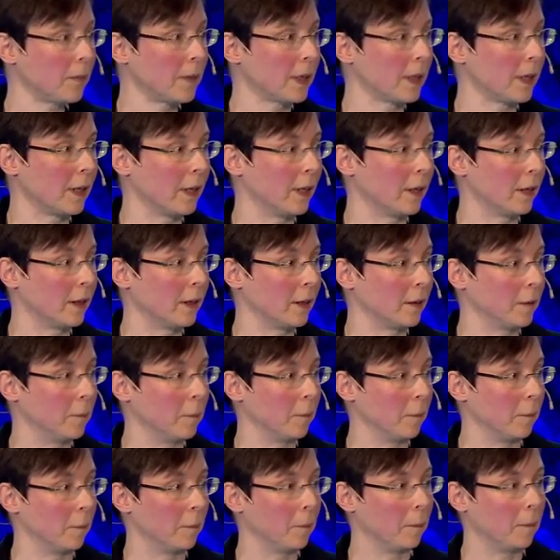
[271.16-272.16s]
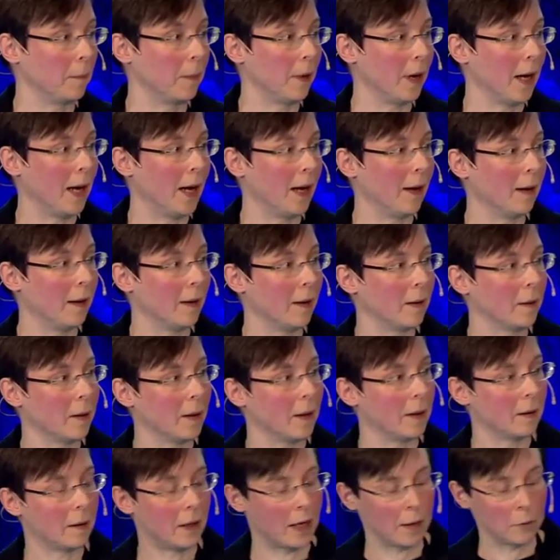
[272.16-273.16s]

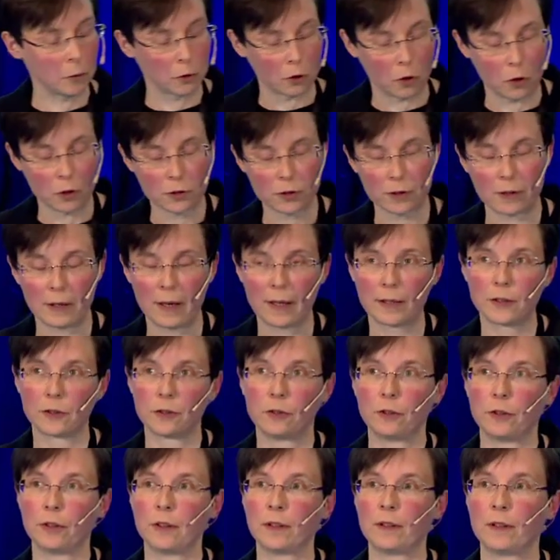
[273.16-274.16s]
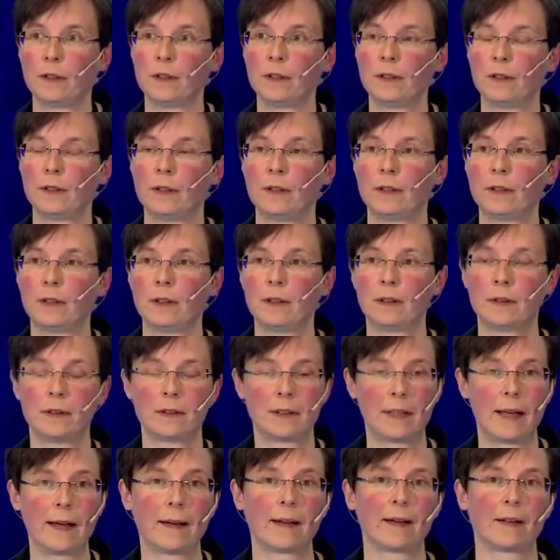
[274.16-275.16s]
I would also like to
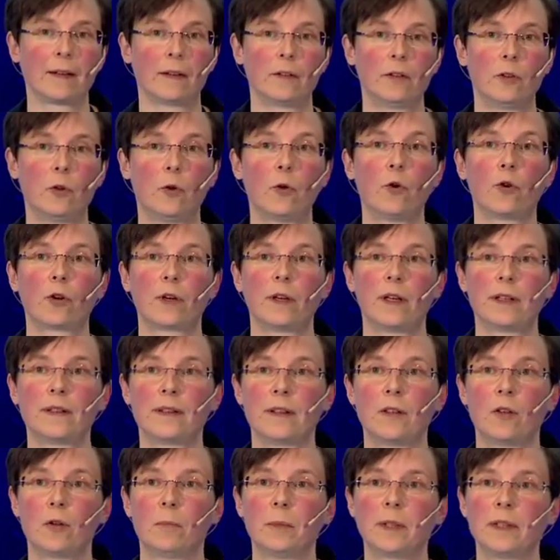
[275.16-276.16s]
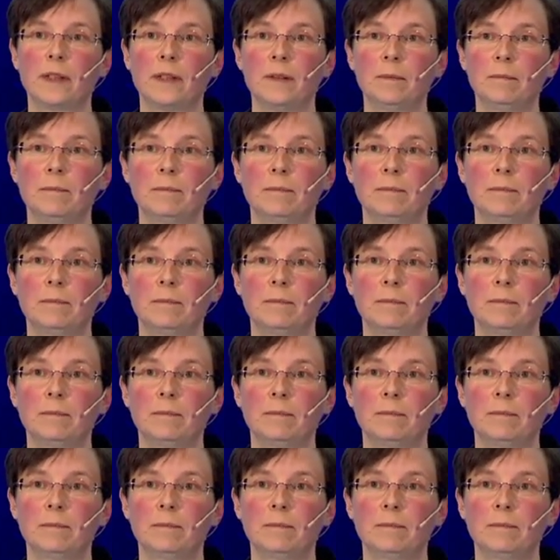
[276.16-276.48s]
thank the organizing committee.